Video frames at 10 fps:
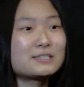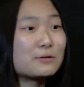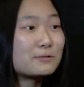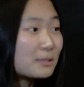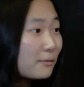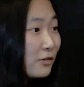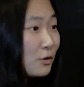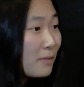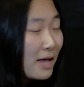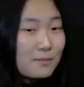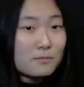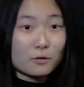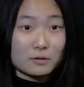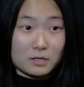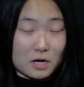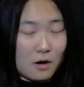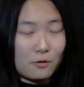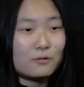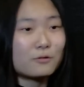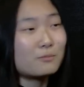So some of you may
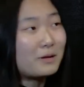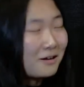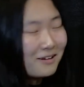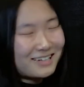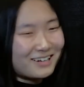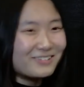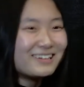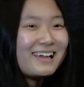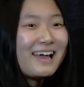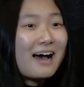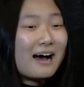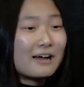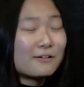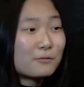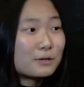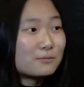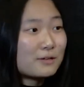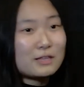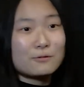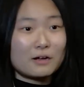know or may not know, I've worked
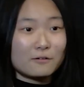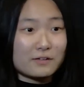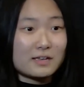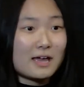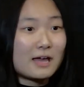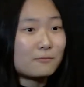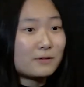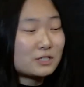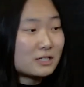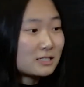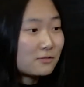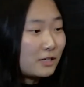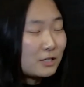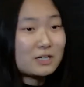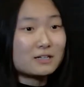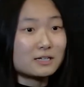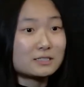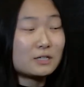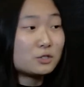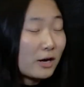with UNLV, and we just finished
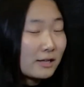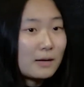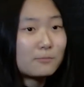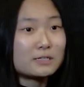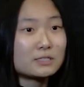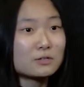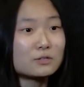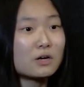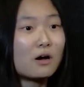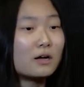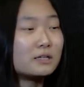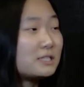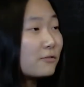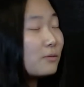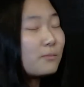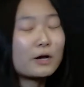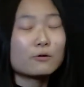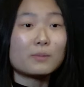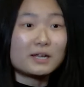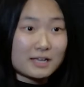conducting dry lab research on different
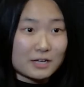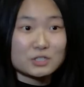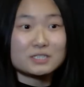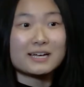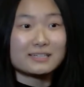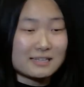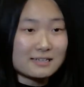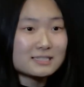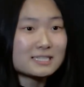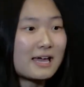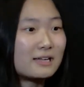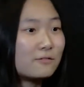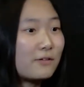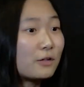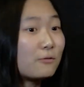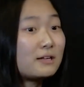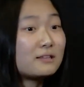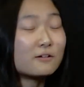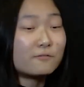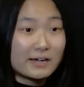bioremediation techniques and evaluating
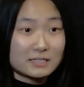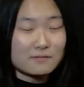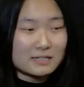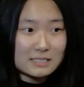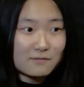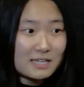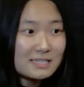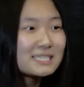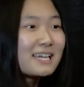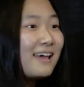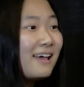the effectiveness of this.